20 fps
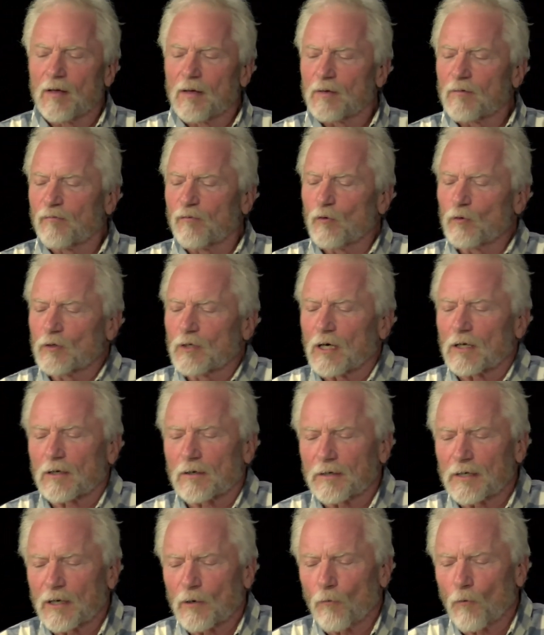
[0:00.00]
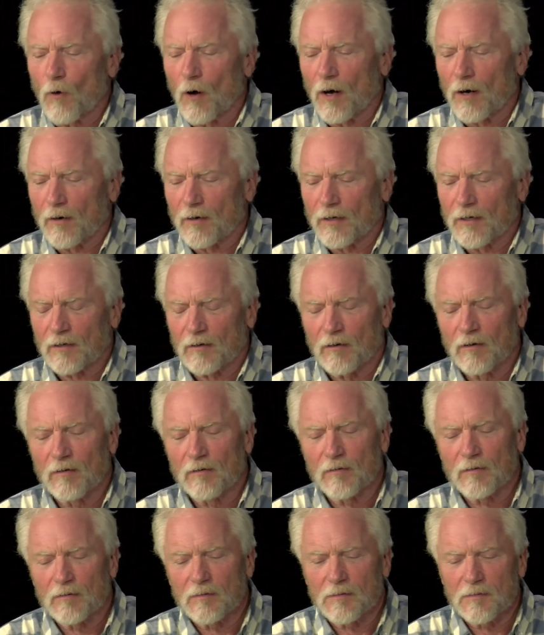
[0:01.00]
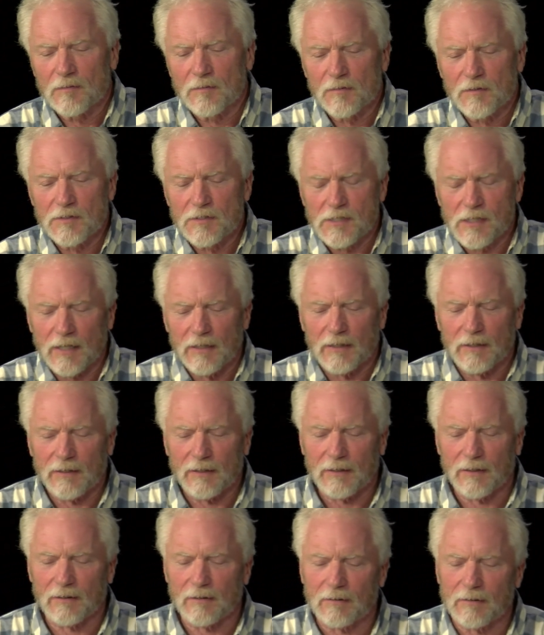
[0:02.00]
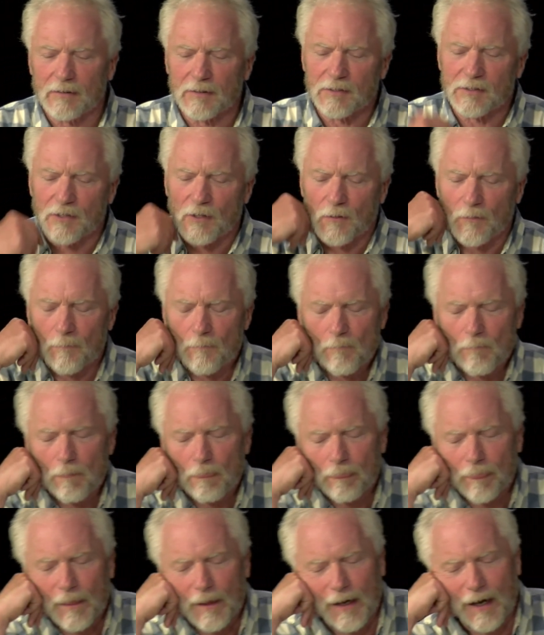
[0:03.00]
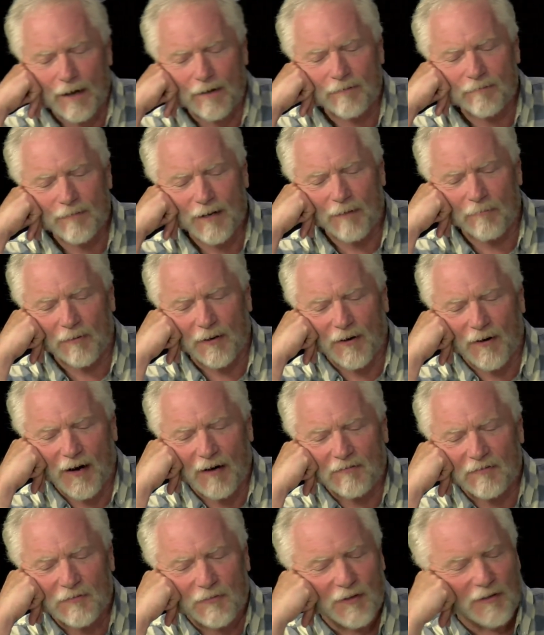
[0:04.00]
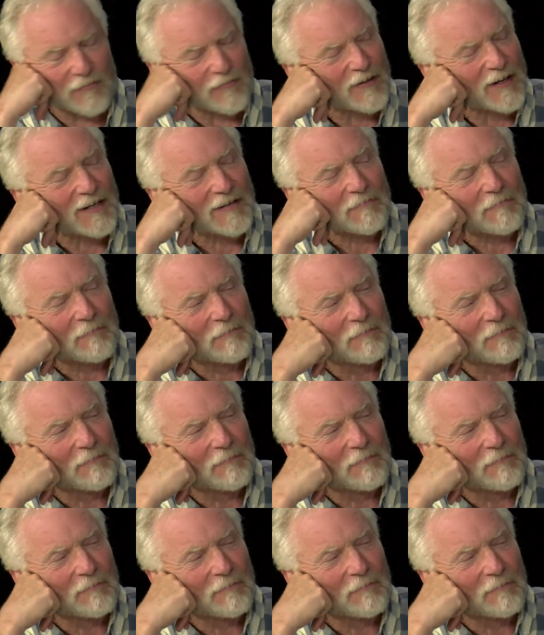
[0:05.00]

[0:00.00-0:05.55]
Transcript: food coloring in water. It'll slightly color it. So mm. yeah, epigraphs. What fun!